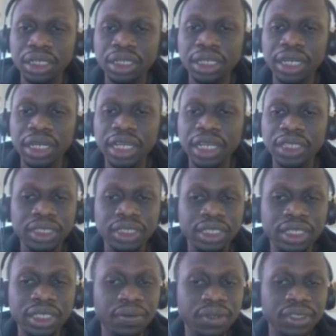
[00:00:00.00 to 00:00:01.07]
That's what it
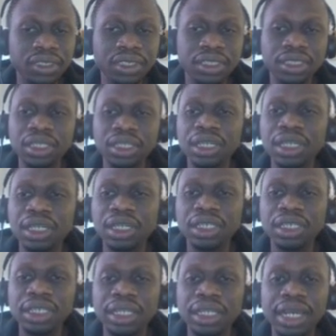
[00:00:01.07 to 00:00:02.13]
gave us.
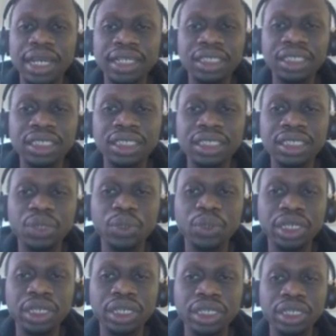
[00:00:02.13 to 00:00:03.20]
Then lastly,
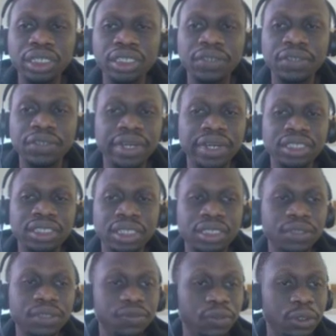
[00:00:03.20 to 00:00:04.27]
we defined
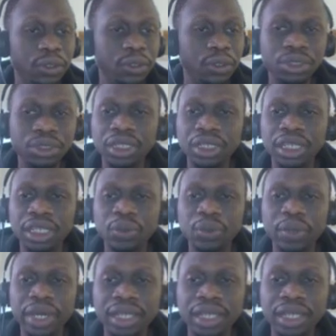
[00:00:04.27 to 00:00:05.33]
the function and then
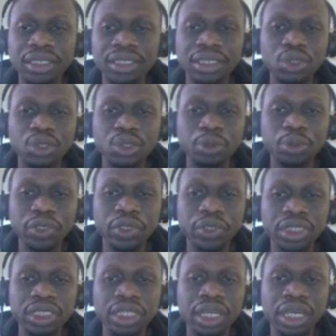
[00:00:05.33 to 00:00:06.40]
we asked it to
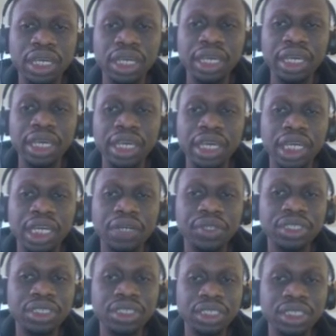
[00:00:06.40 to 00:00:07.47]
print a
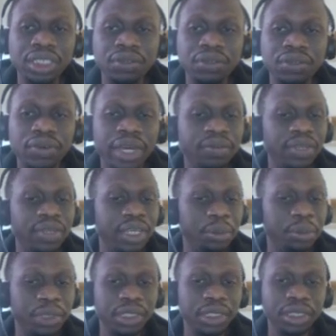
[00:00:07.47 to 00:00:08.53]
greeting for every
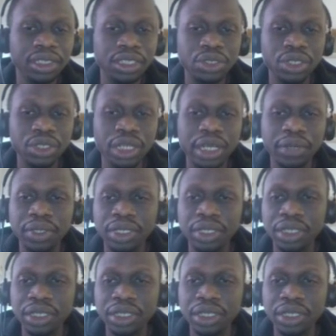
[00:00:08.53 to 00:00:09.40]
name in the dictionary.